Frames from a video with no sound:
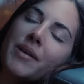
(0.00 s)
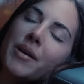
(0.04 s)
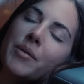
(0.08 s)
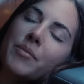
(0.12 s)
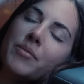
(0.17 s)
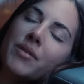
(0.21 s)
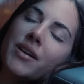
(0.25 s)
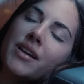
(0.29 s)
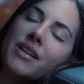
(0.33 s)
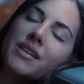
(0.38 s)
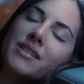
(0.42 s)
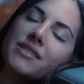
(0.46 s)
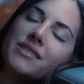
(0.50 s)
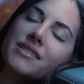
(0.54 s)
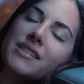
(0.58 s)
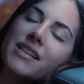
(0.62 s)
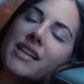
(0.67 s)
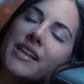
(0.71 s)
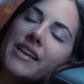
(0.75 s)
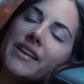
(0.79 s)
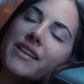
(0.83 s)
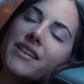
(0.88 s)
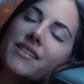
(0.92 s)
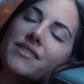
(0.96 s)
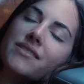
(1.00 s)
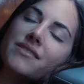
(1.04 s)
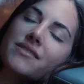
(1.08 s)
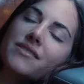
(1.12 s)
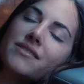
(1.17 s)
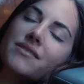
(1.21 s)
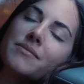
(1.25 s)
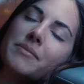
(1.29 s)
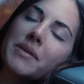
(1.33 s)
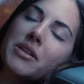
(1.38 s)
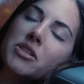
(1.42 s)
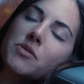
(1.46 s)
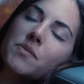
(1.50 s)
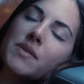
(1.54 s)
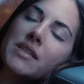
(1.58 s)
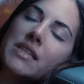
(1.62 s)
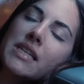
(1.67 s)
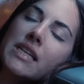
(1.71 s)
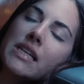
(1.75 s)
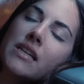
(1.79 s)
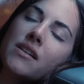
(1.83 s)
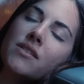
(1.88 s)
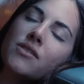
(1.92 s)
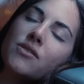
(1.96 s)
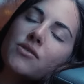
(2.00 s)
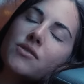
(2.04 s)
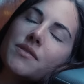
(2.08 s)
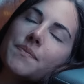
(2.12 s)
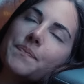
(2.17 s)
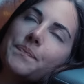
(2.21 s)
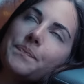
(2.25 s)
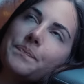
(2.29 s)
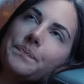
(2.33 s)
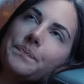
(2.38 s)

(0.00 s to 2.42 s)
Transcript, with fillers: my brain is like mashed potatoes.